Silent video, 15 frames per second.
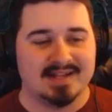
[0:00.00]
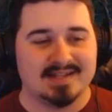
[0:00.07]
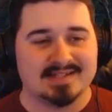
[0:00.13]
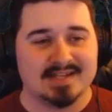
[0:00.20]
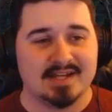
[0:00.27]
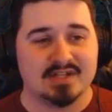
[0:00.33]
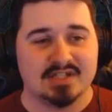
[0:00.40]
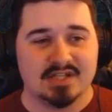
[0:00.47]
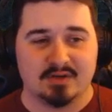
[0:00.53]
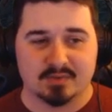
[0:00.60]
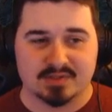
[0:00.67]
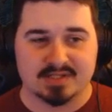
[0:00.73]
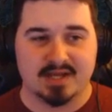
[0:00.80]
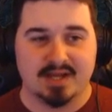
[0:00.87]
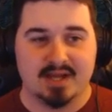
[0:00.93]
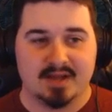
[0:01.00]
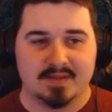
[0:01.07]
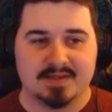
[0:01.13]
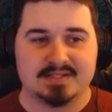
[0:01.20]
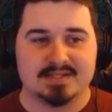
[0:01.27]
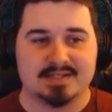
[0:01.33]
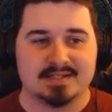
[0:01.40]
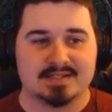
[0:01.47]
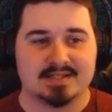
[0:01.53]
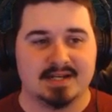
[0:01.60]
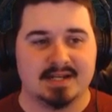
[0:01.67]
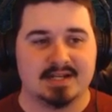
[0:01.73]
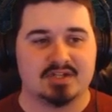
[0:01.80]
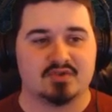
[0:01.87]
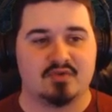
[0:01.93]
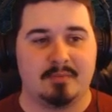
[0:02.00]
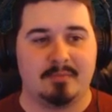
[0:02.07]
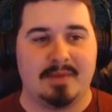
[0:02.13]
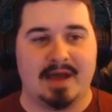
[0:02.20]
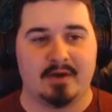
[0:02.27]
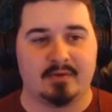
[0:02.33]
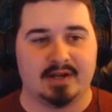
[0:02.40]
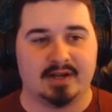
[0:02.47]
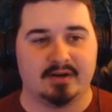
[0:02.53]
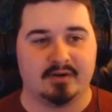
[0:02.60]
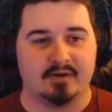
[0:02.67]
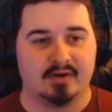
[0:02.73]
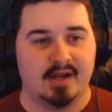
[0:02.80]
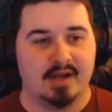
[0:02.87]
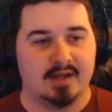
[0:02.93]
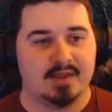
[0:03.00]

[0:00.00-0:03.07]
Let's see his notes. This is Sinistra Manor here.